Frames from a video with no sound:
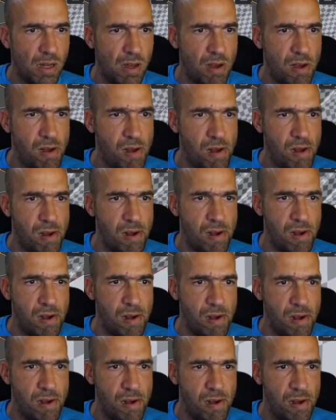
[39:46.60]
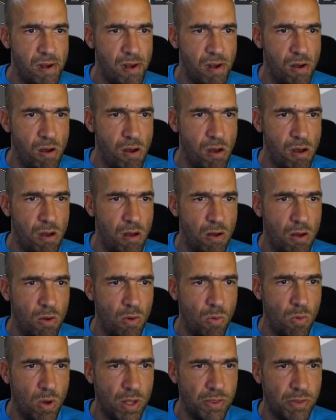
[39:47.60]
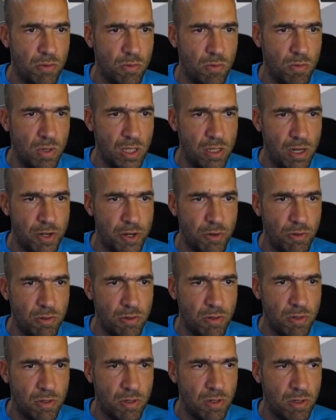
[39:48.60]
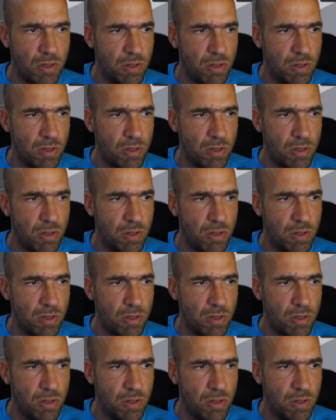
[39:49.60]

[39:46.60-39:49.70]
Aha. Oh, what are you?